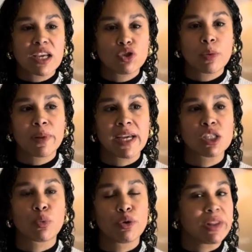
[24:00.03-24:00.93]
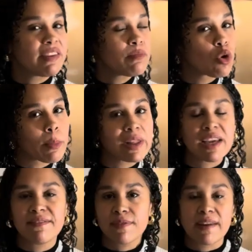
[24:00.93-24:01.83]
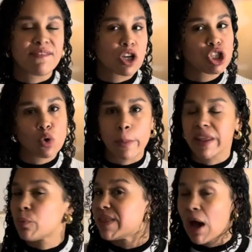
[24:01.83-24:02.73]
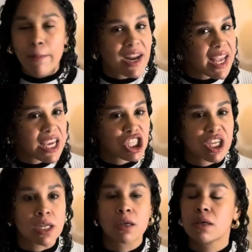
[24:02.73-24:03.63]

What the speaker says: get to a place where you live normally and function normally without medication.